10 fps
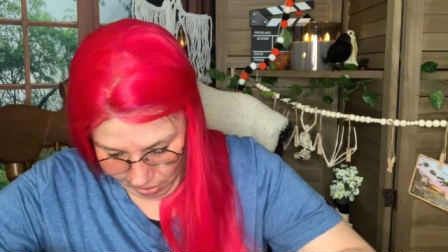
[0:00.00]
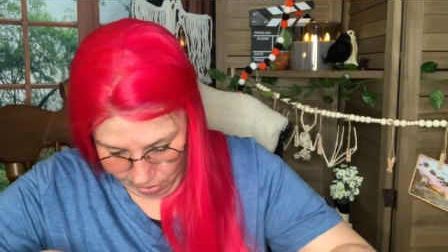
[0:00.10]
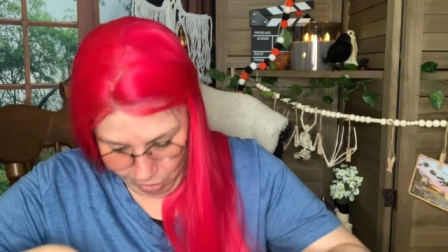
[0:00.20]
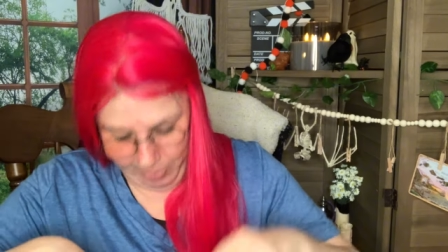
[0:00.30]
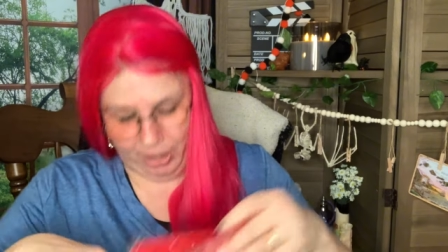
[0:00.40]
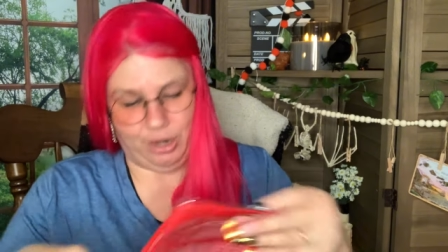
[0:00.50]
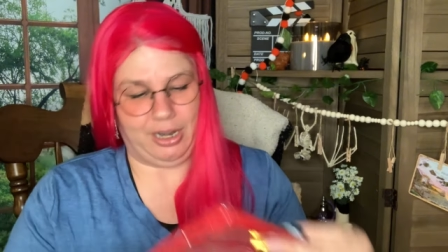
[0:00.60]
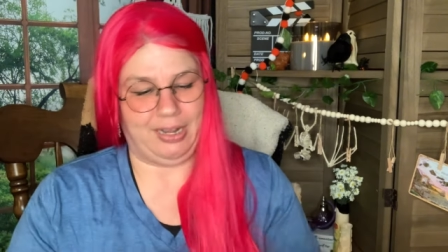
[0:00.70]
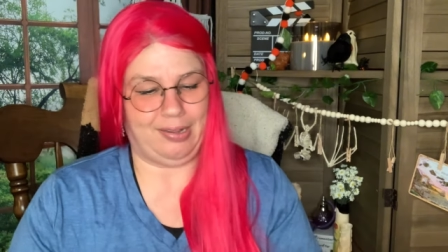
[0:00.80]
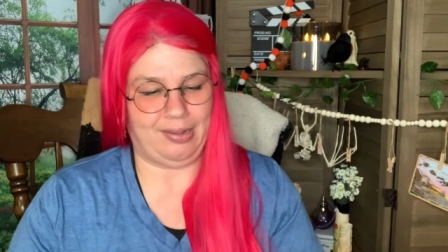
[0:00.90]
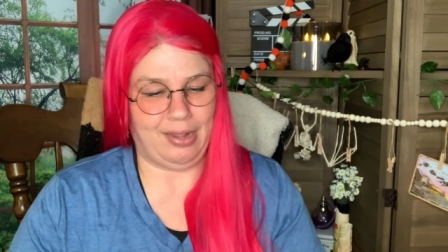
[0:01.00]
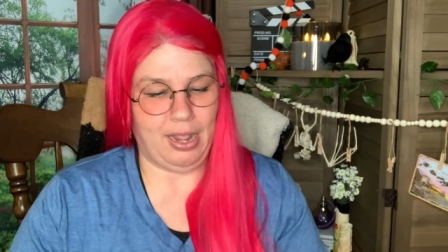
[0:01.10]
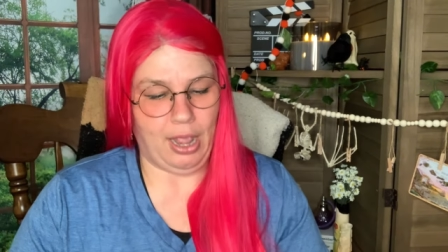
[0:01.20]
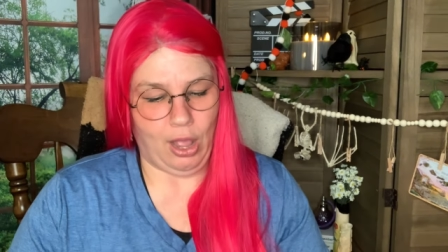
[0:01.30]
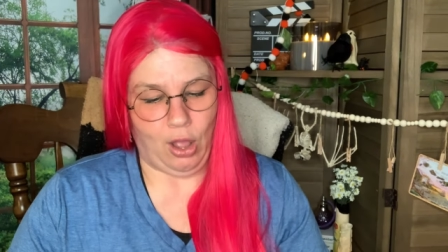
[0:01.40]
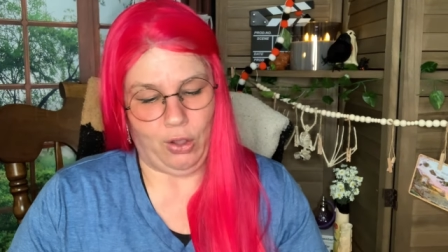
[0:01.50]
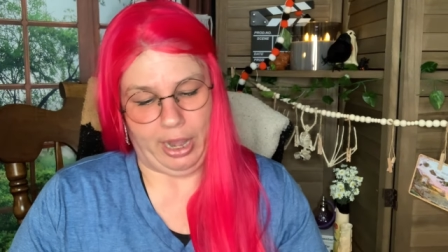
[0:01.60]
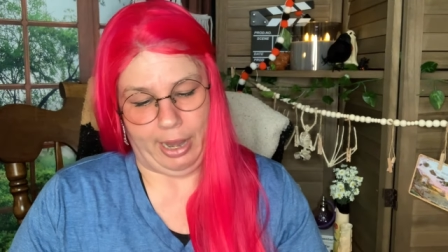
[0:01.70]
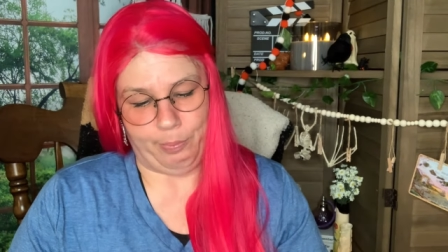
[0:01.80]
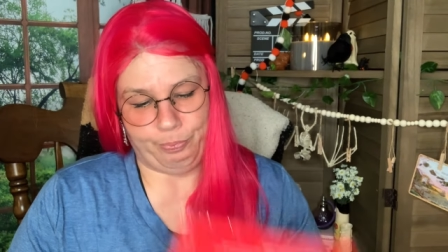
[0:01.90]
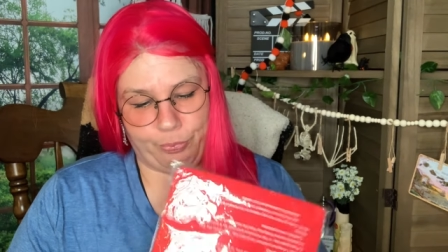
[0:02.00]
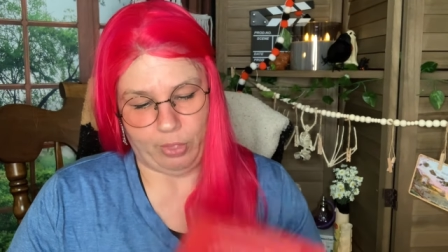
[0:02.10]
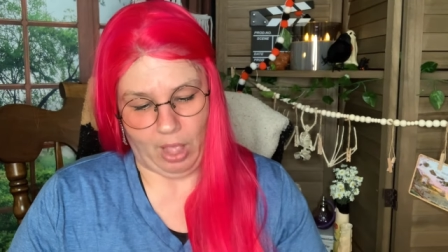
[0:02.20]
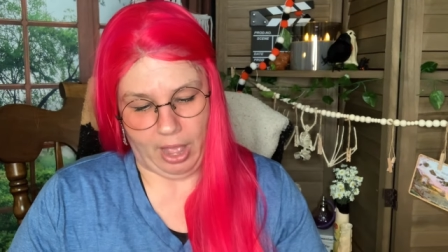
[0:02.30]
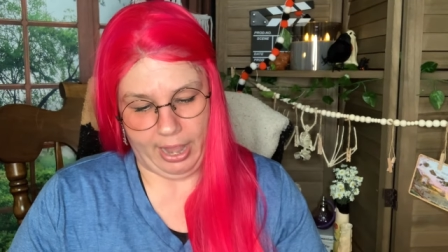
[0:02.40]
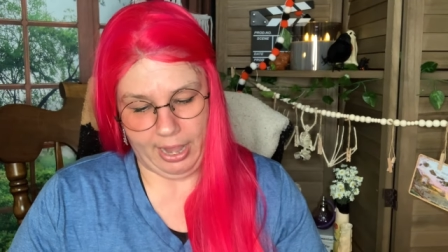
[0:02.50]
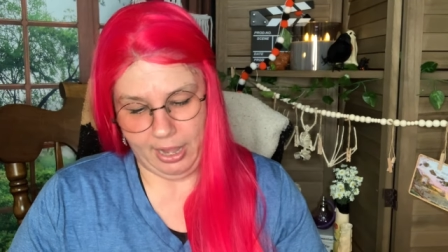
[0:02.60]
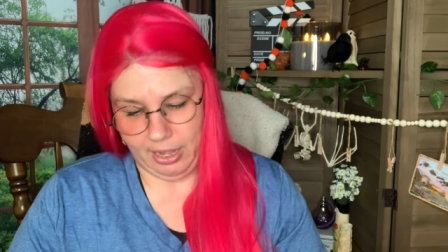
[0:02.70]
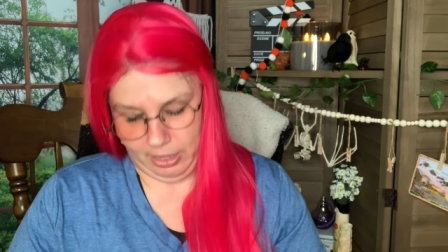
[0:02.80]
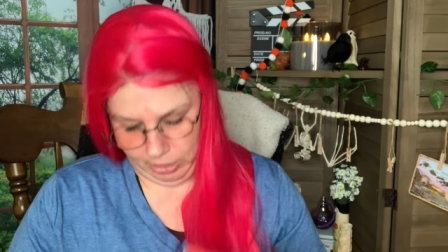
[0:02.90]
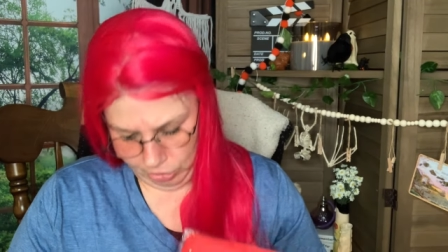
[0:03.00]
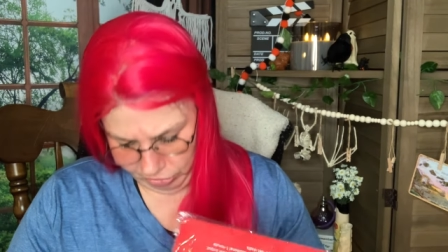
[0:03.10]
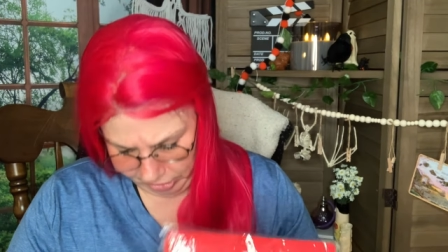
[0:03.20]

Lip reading: Oh my goodness. Okay. I used